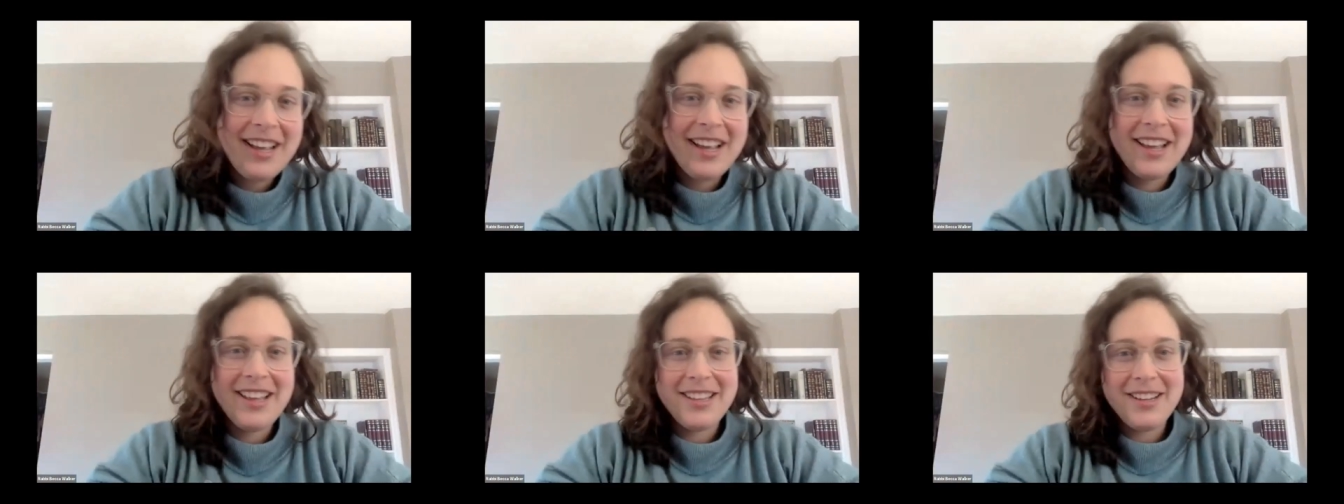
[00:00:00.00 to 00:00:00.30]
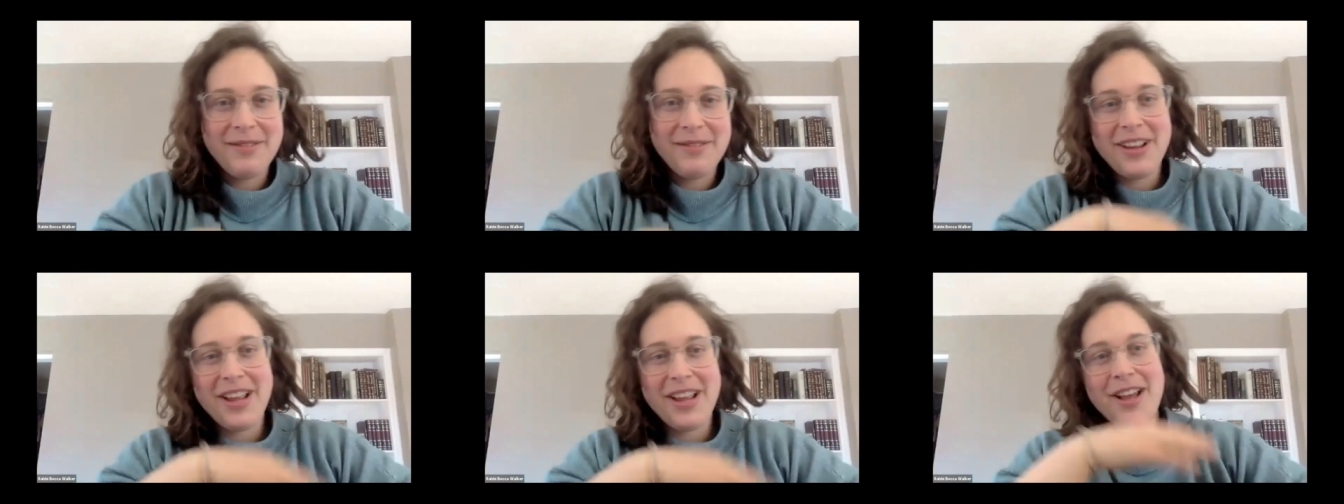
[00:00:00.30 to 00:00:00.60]
And
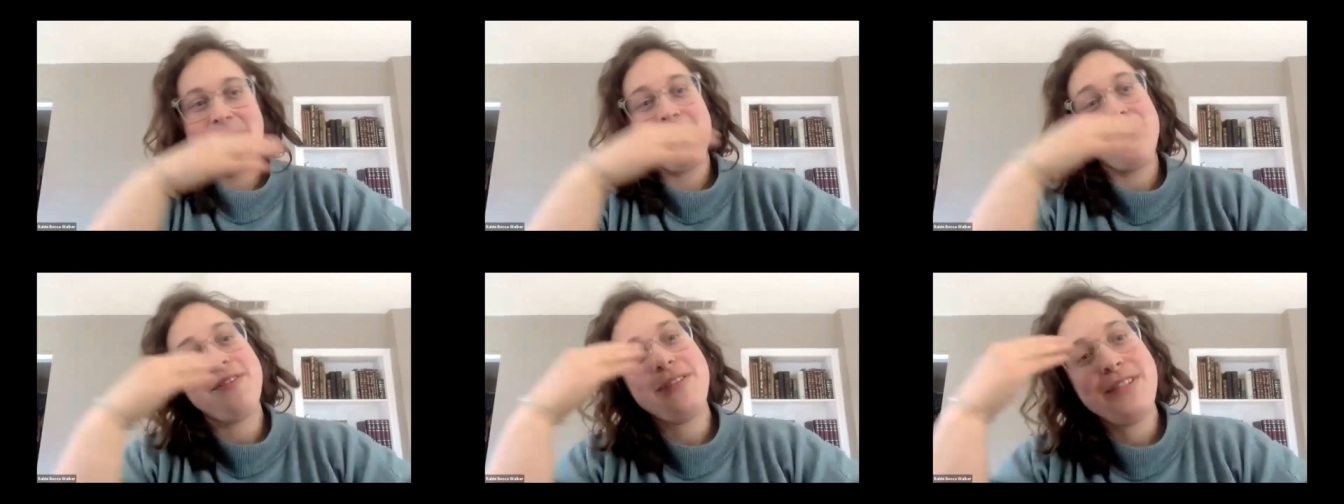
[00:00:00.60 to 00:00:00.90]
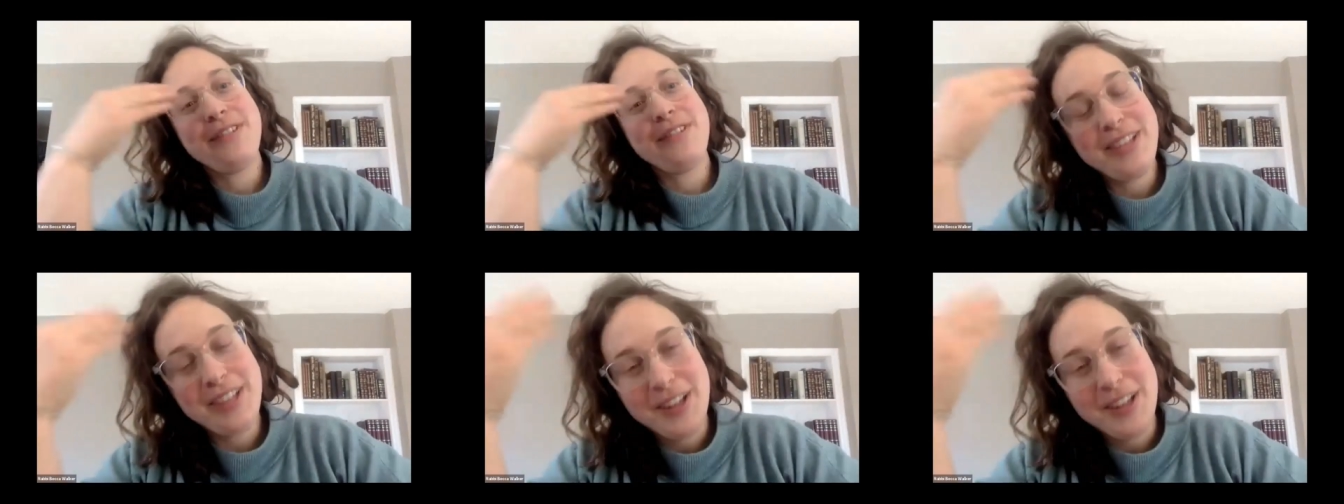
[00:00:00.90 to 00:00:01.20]
then we have
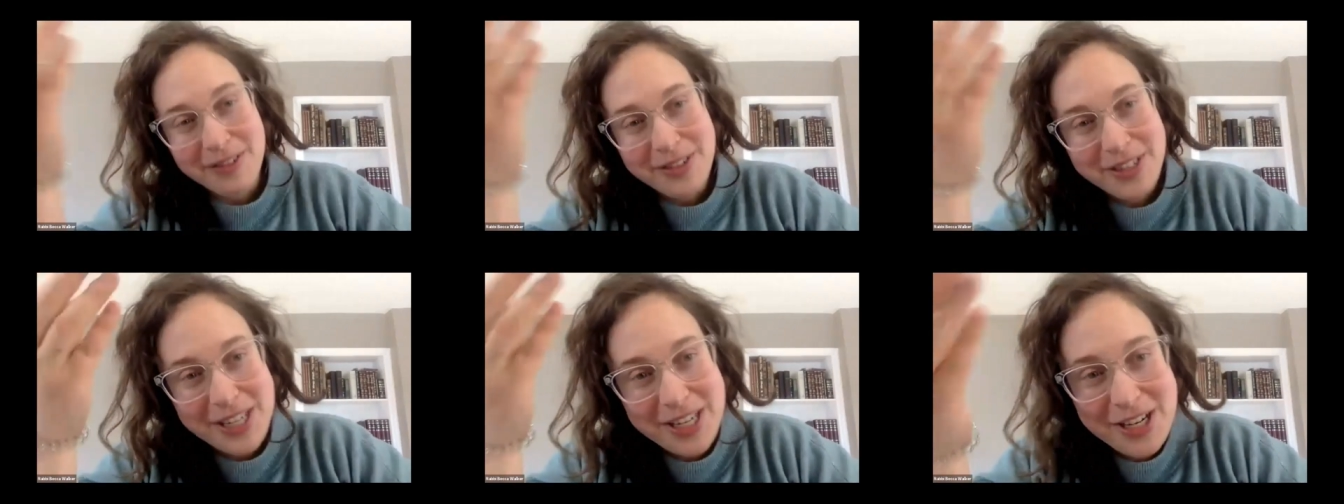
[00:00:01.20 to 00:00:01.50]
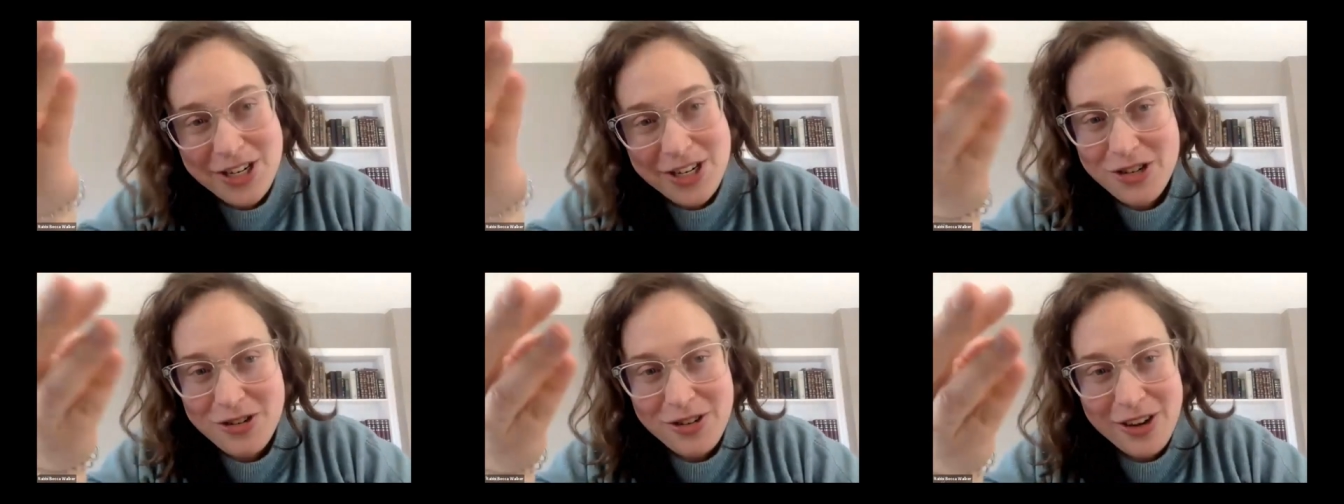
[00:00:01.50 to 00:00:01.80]
you know,
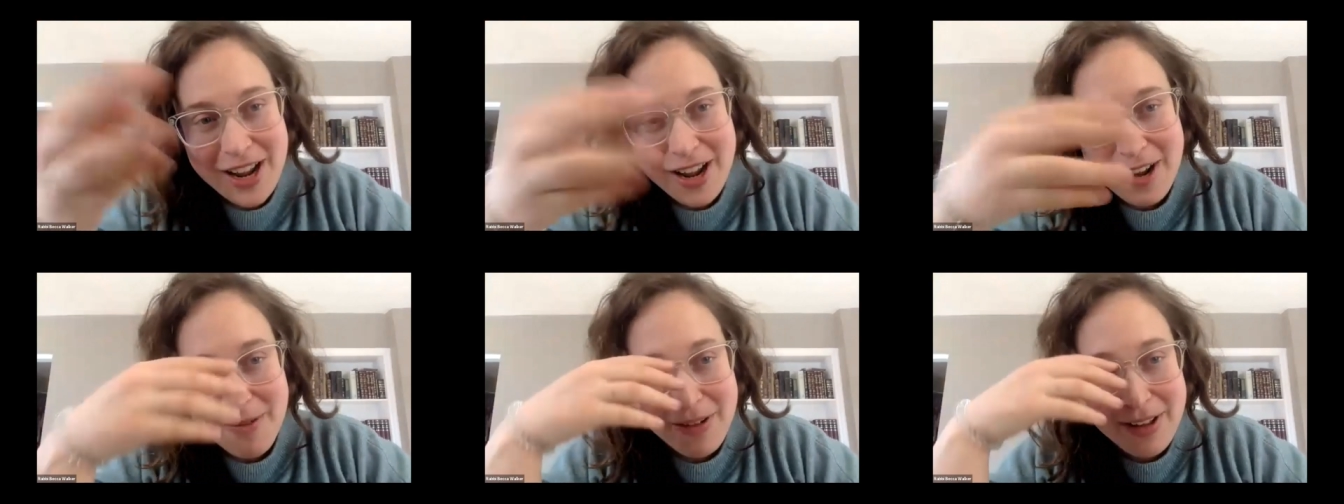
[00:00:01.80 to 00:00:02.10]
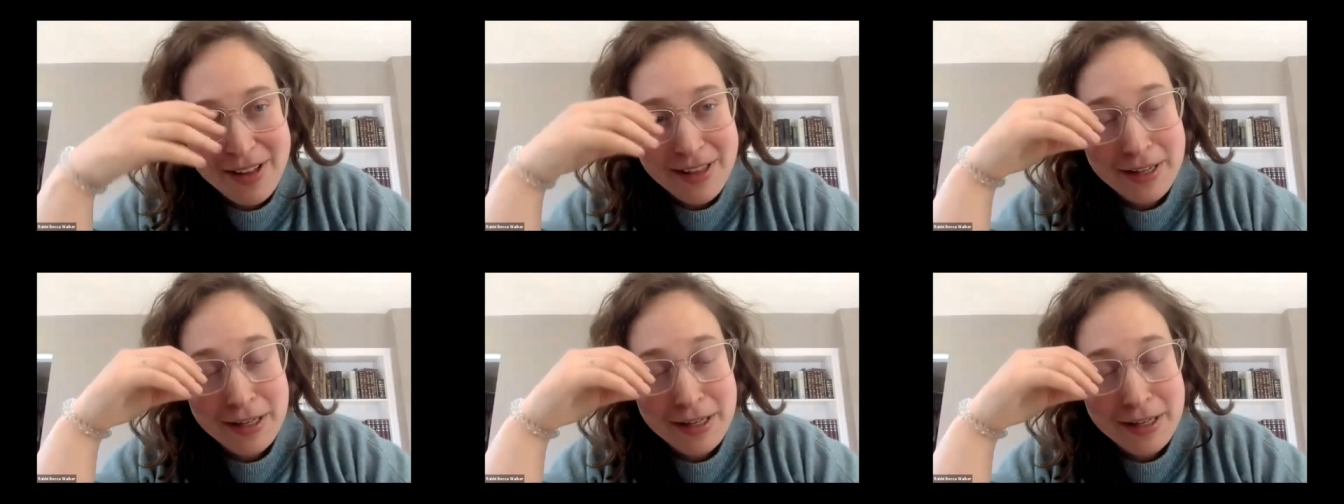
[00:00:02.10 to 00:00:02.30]
Tishrei when